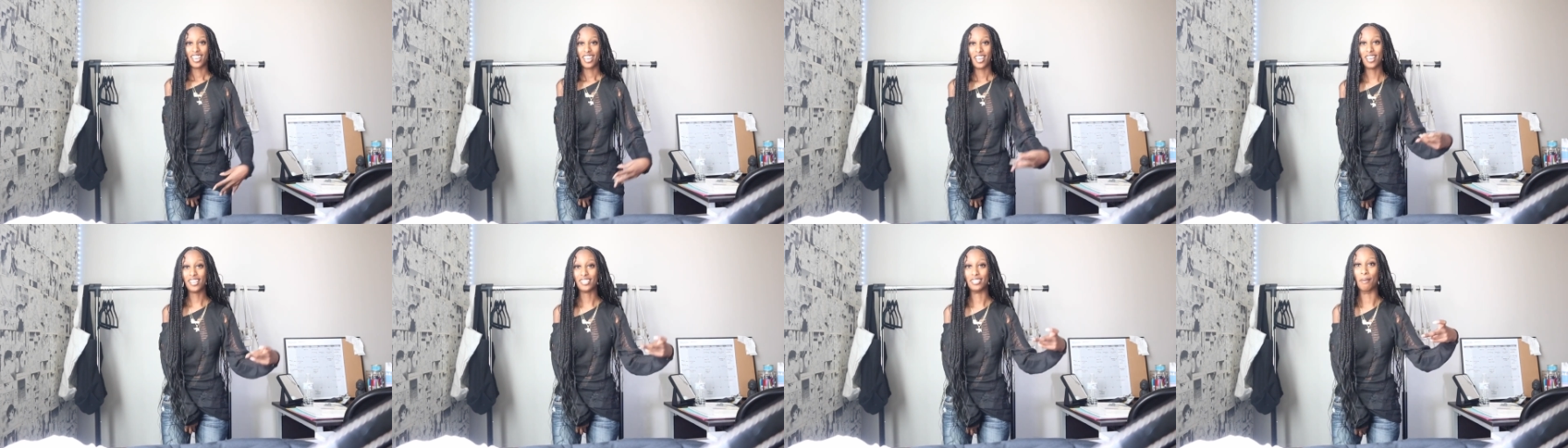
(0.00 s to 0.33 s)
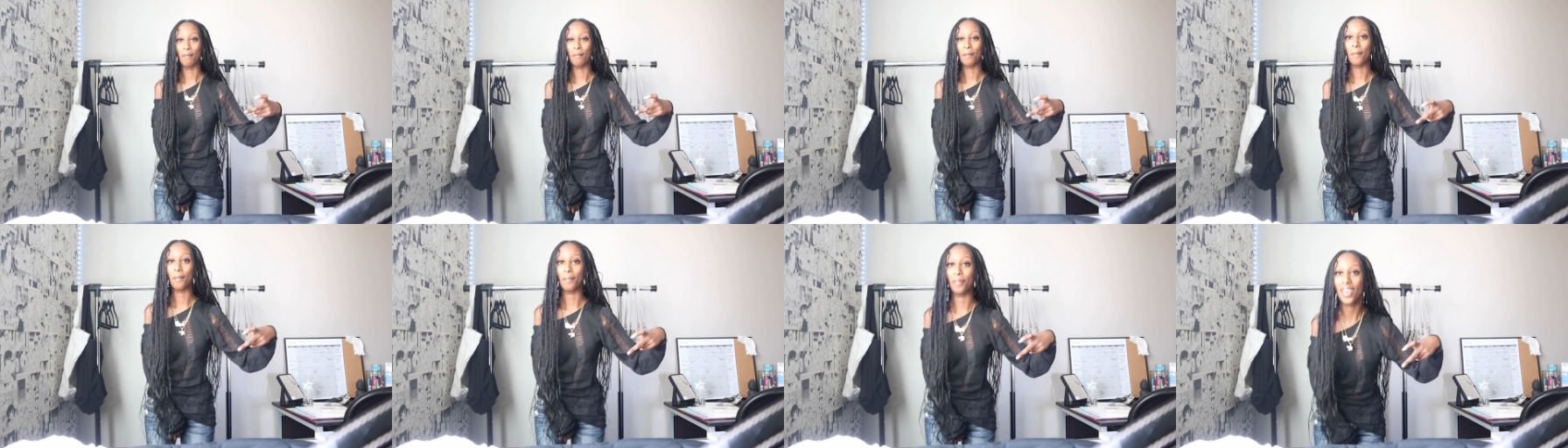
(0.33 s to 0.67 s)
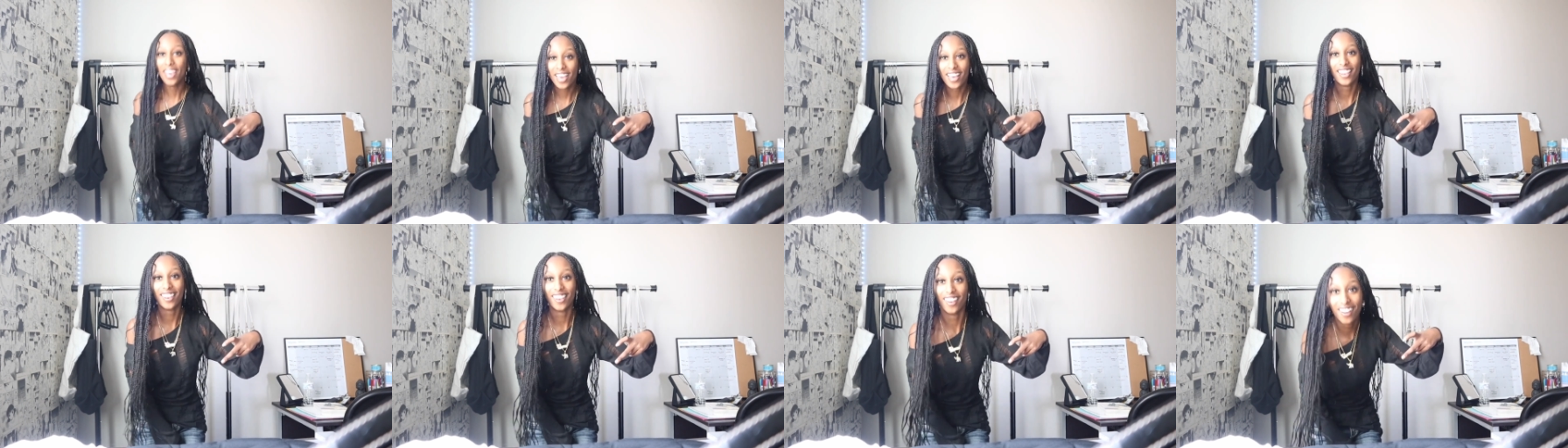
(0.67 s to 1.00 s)
It's
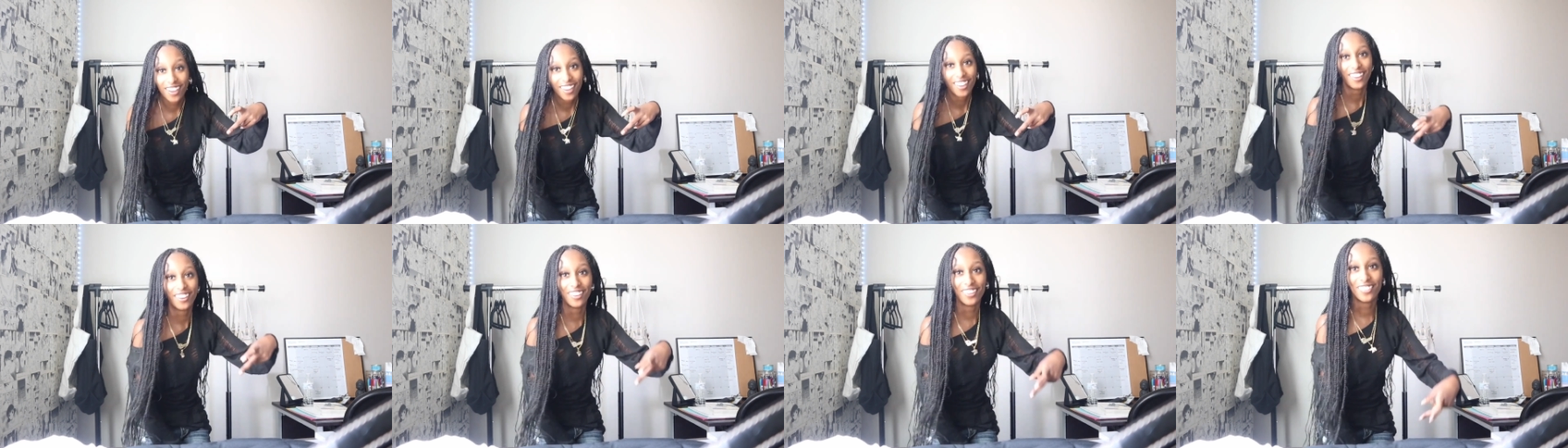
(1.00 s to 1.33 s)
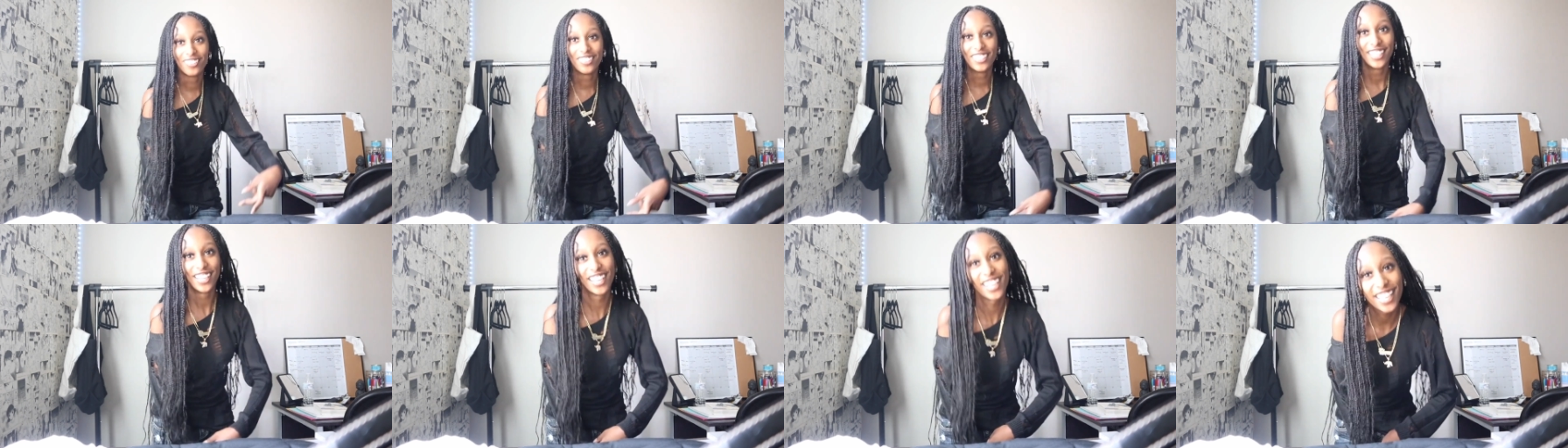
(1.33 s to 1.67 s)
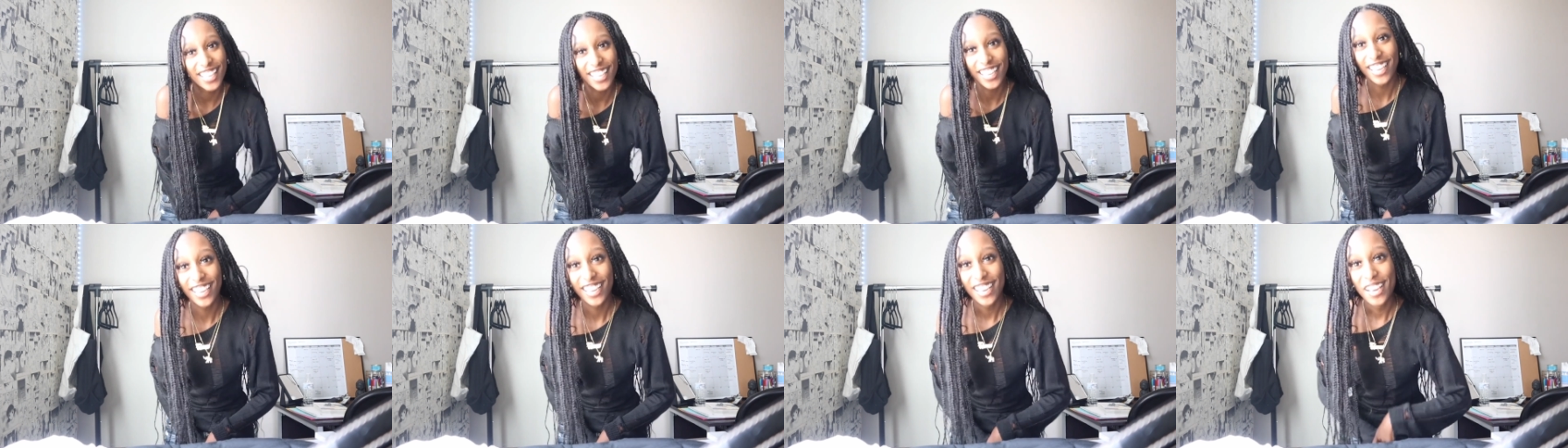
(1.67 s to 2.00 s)
big love,
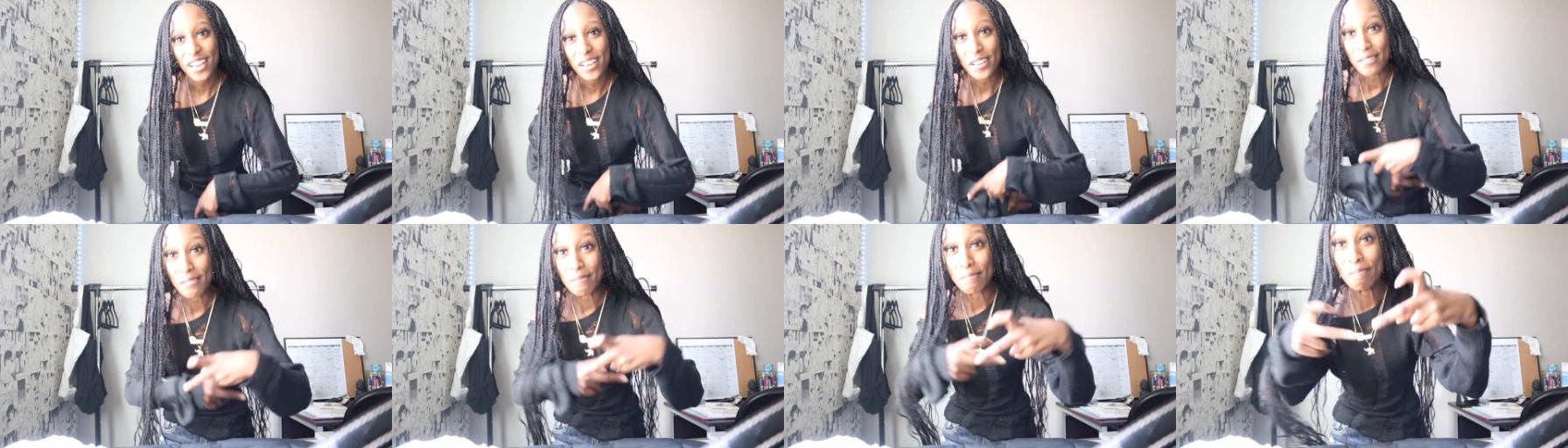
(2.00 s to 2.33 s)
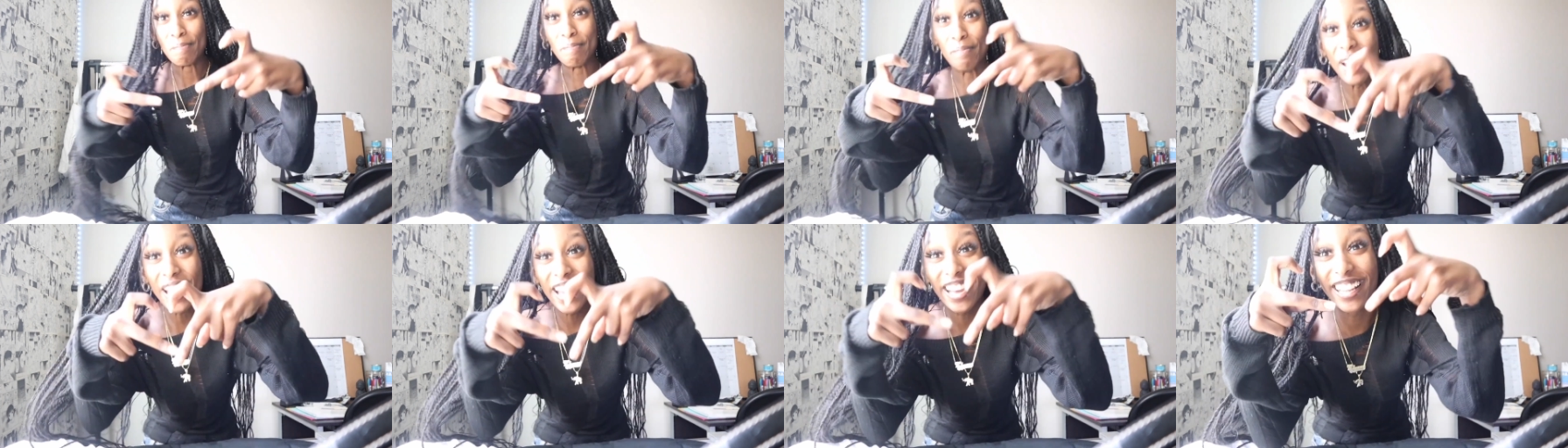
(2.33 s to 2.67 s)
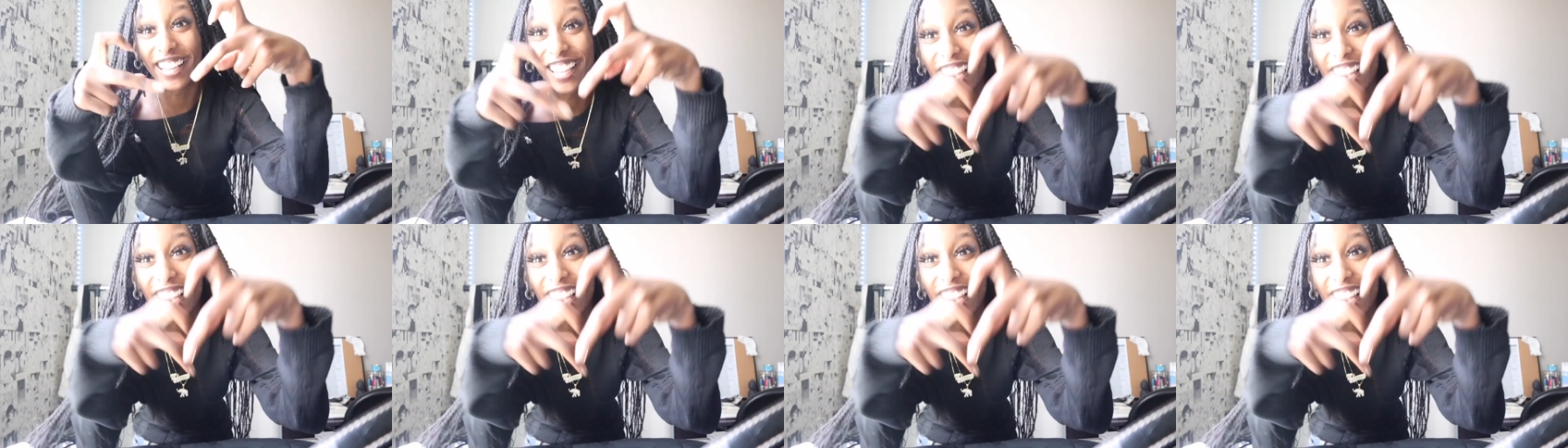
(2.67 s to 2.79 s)
nigga. Big